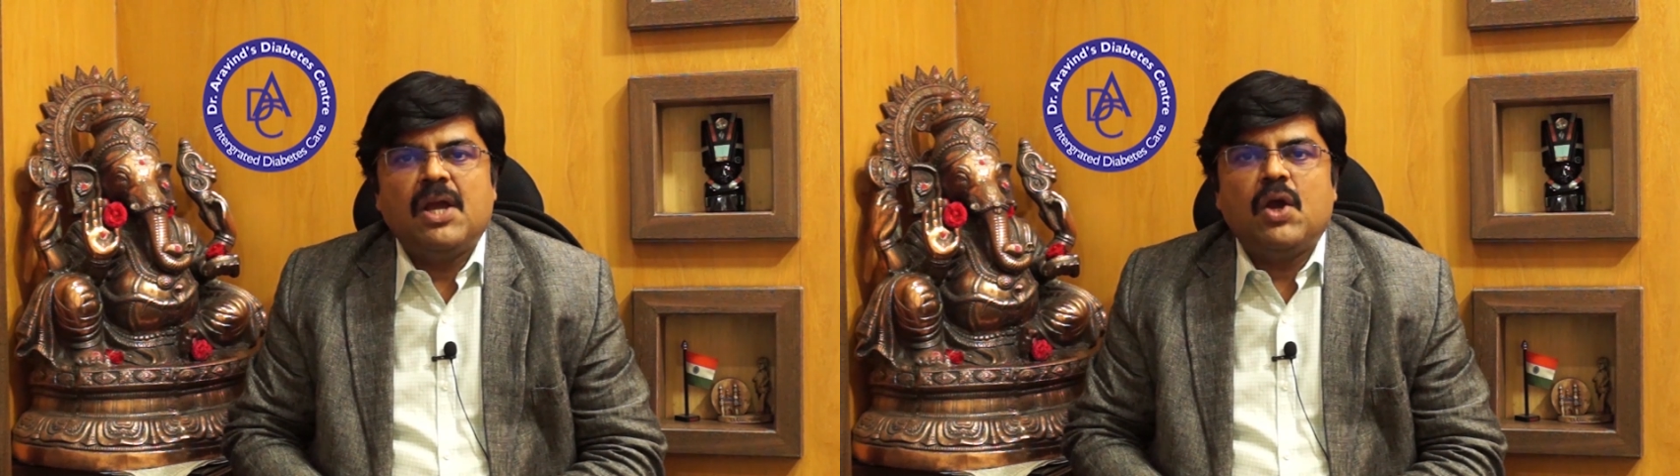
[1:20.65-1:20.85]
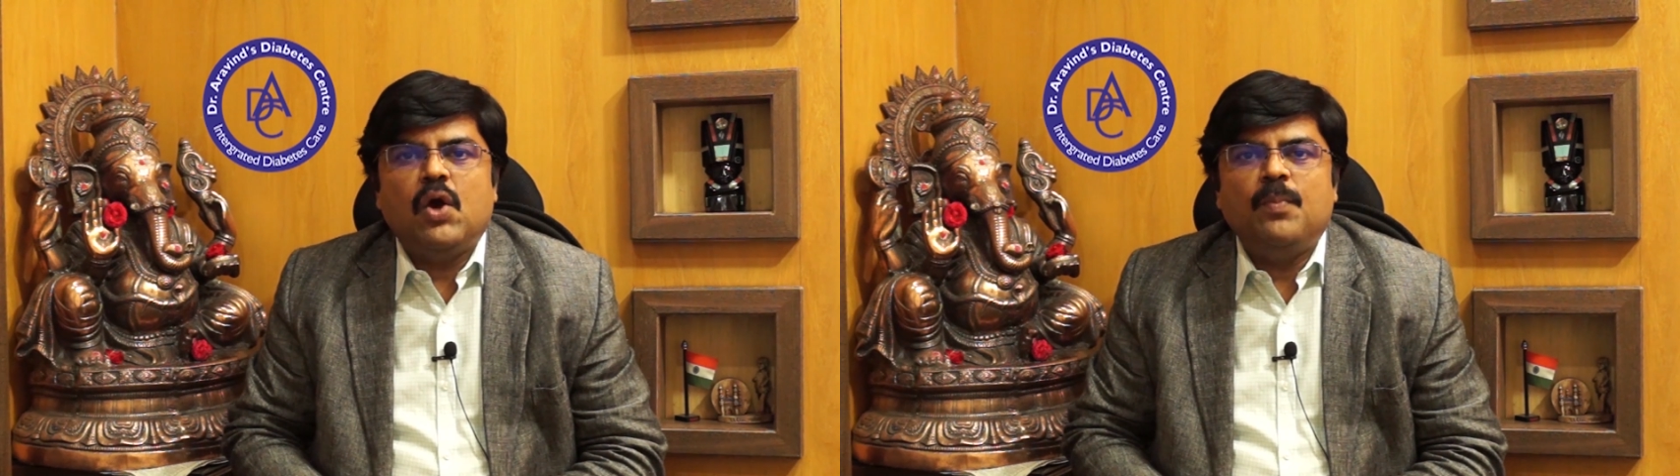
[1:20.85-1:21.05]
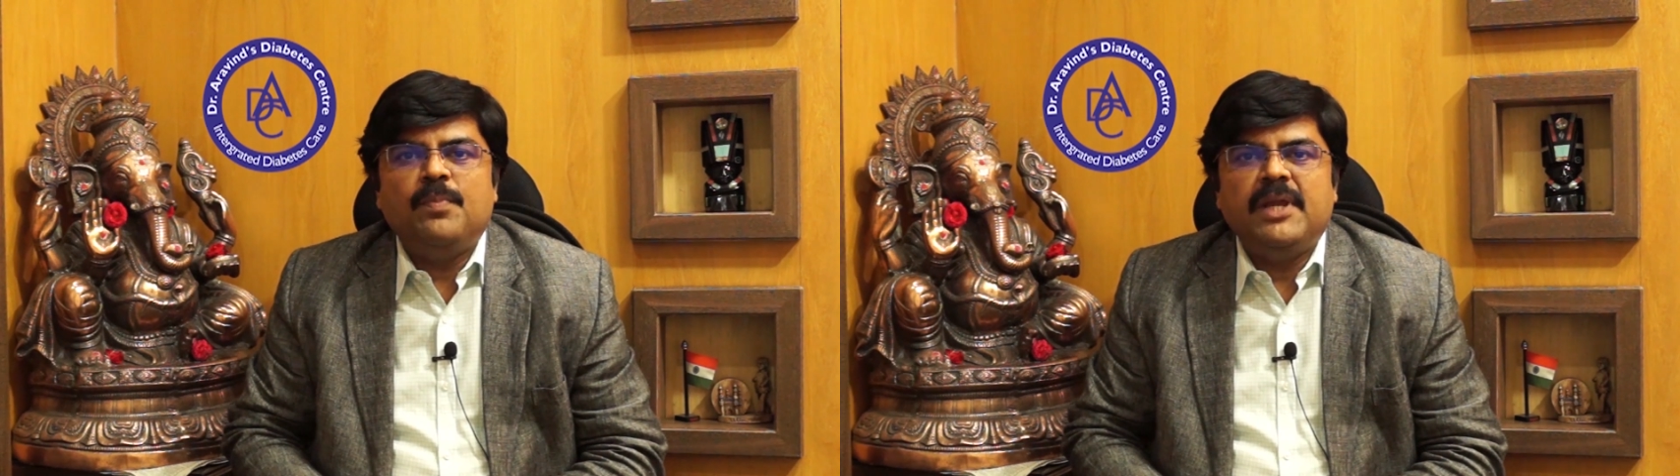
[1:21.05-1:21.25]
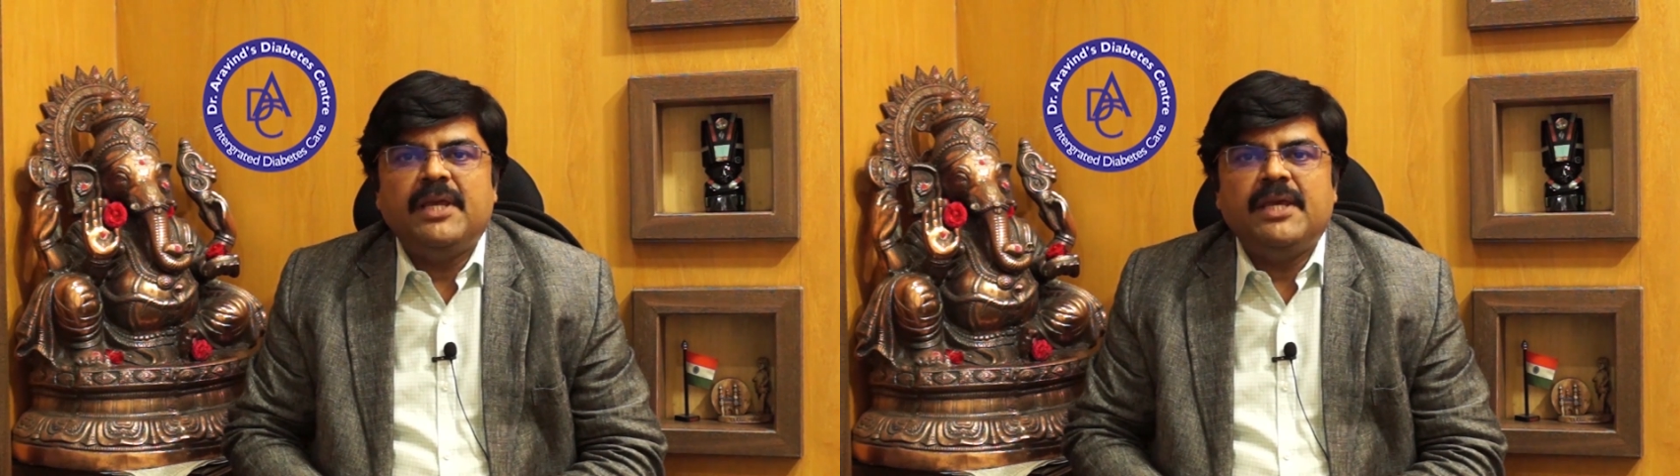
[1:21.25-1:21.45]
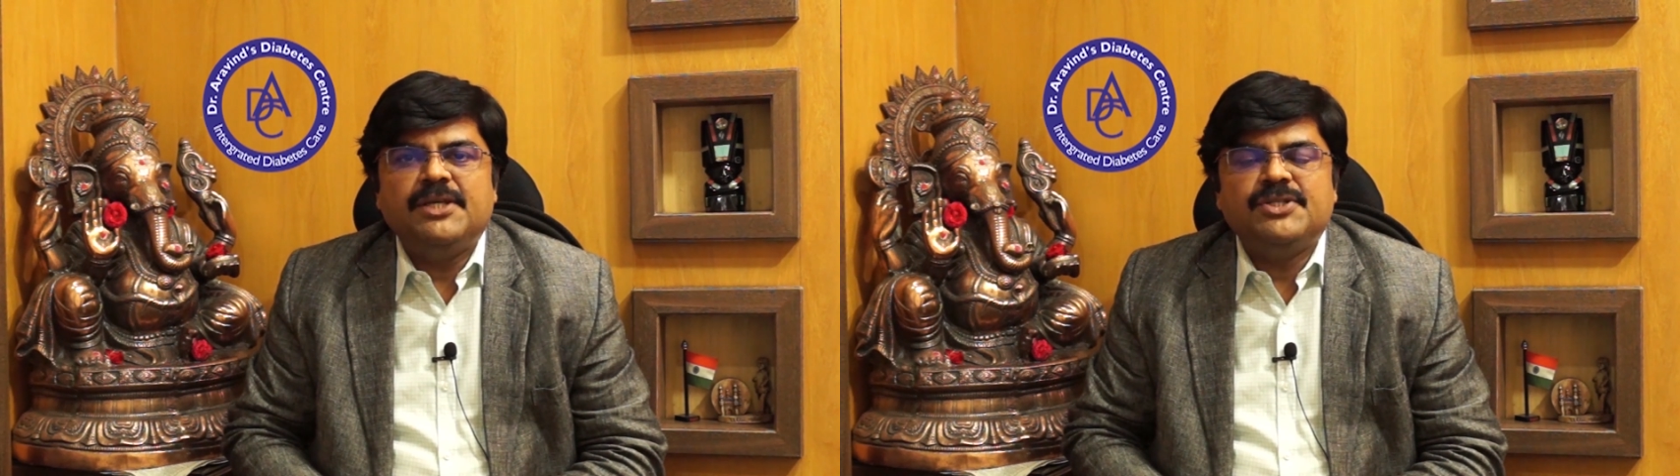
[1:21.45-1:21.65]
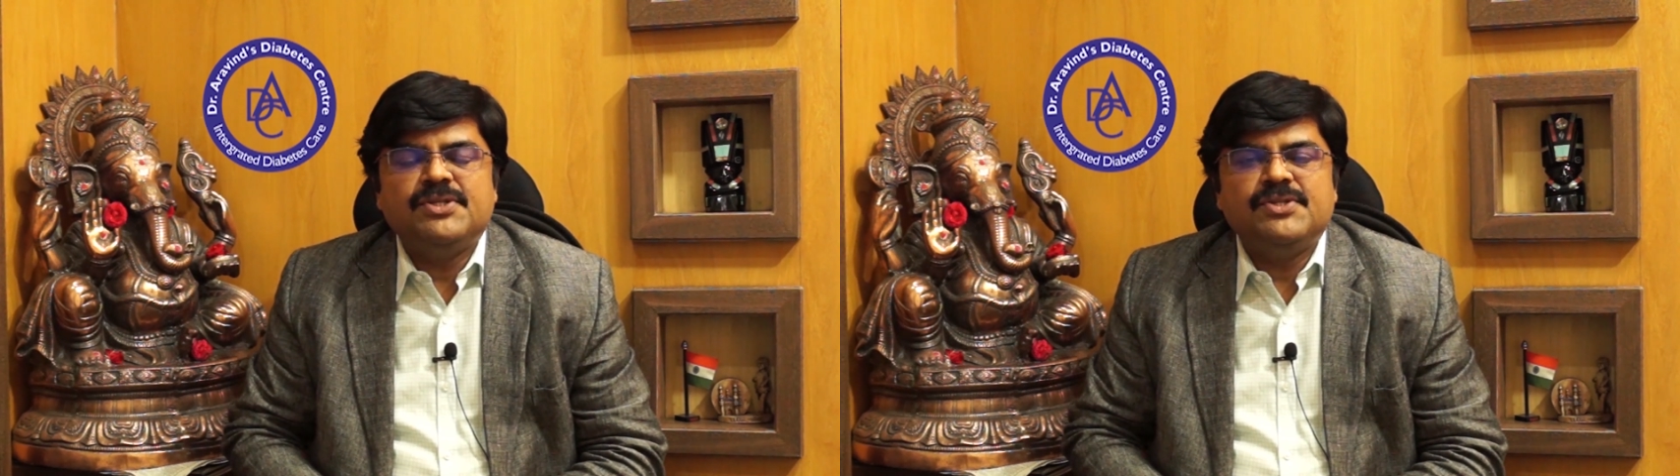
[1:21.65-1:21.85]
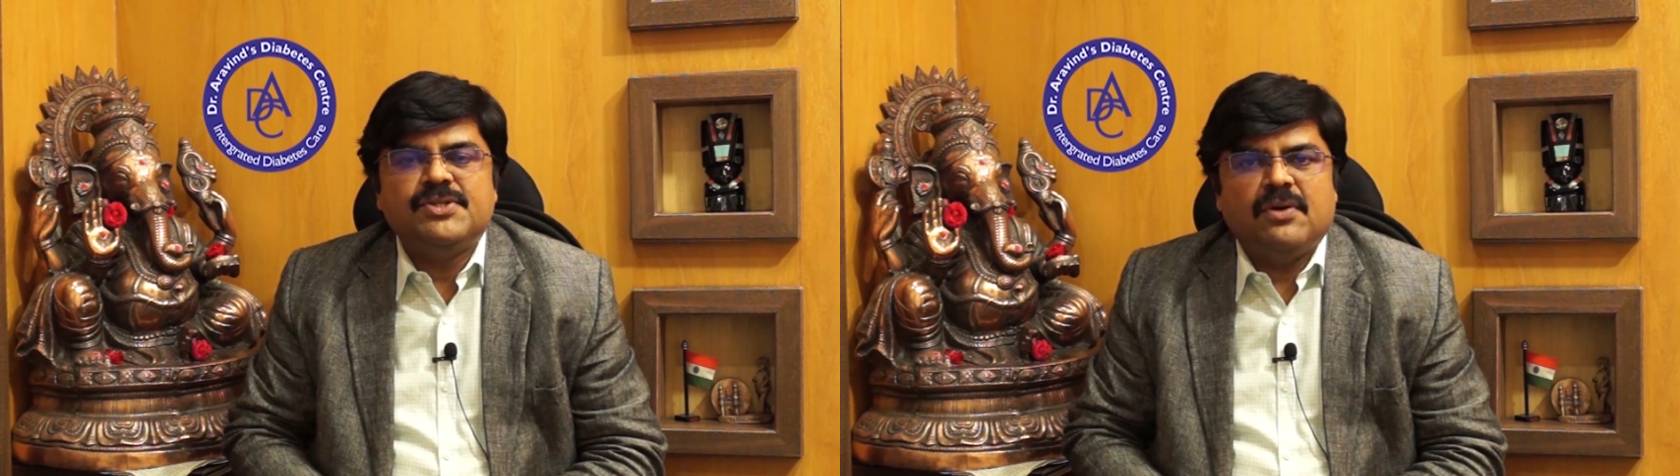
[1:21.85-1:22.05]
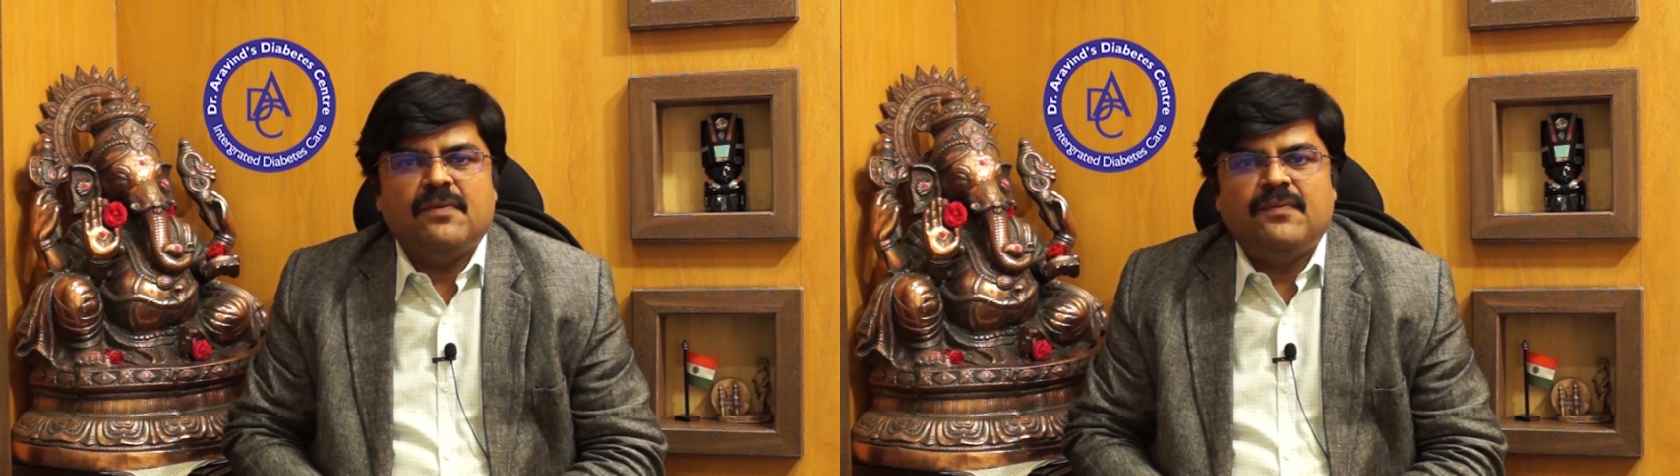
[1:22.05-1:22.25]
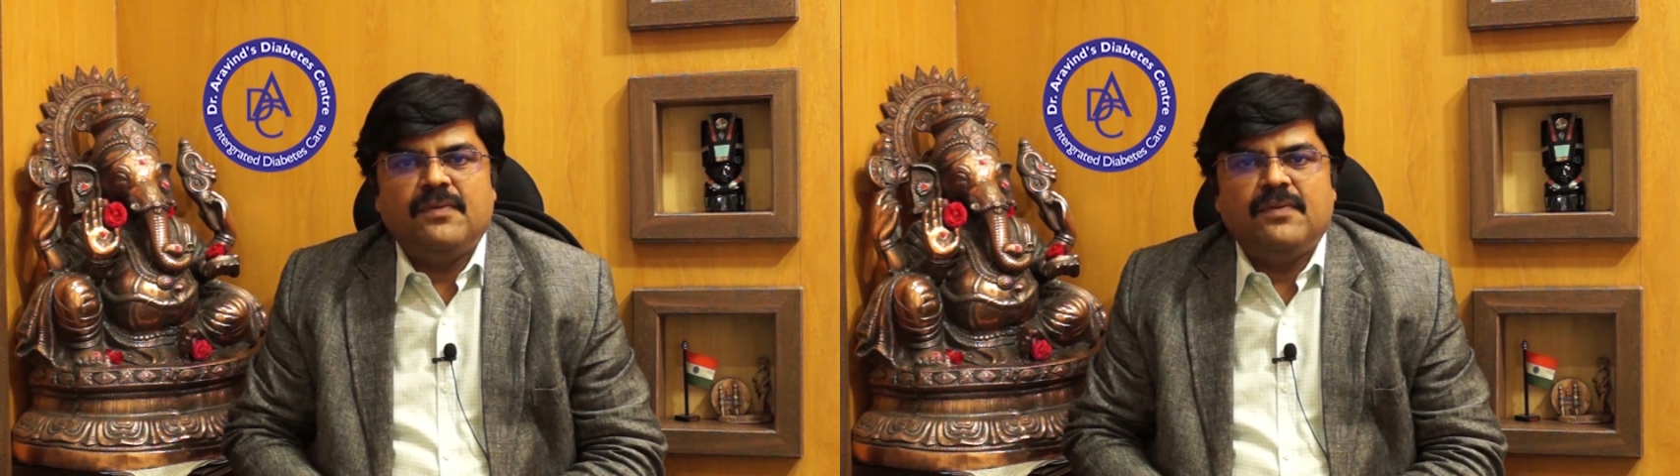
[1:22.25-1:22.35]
complications of